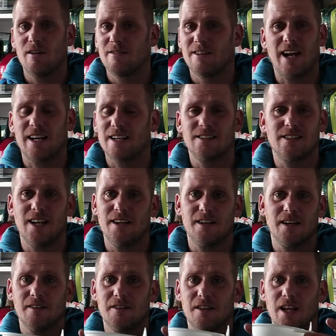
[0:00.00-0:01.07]
like I said
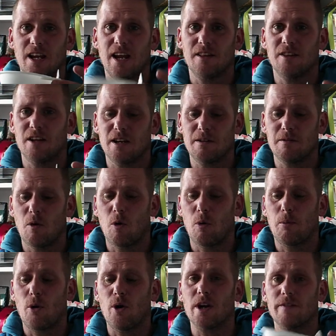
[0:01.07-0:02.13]
the the whole
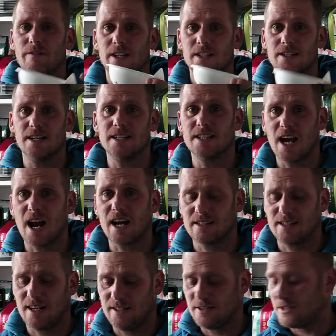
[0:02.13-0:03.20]
point of it is easy
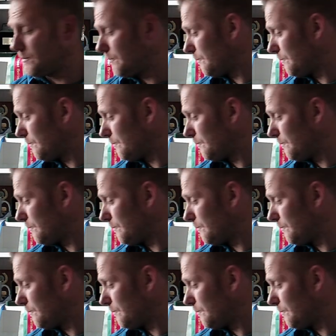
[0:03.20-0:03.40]
access